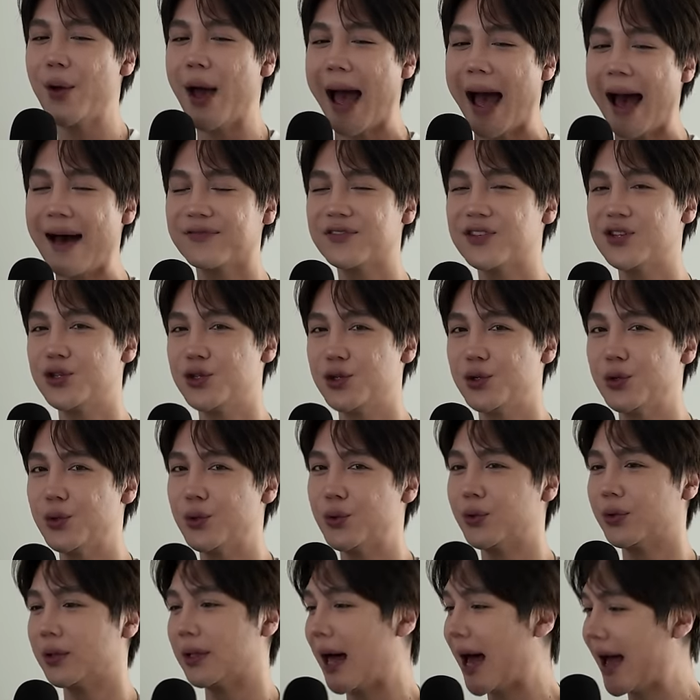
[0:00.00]
have to
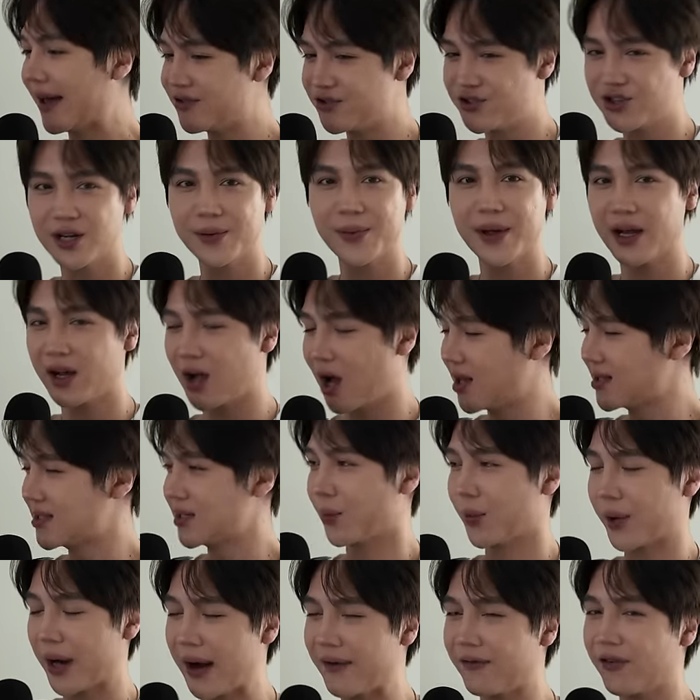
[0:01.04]
do live streaming
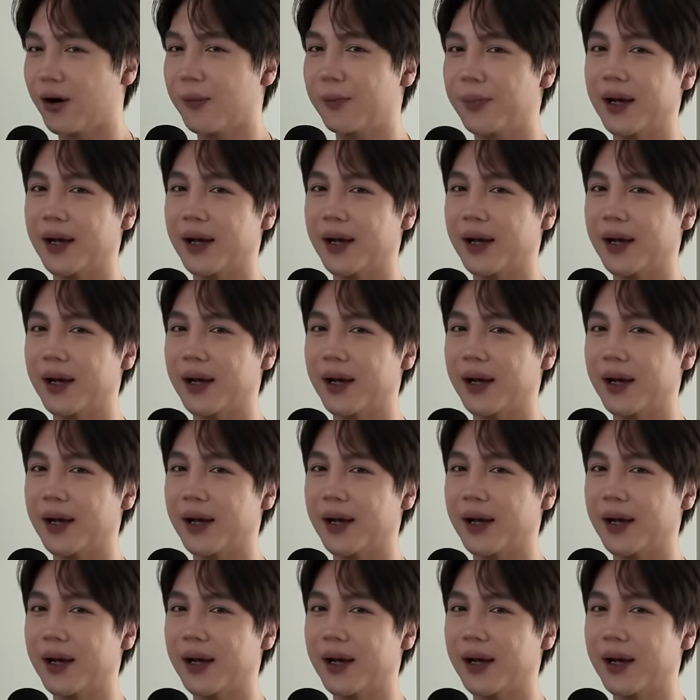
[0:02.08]
content whatever,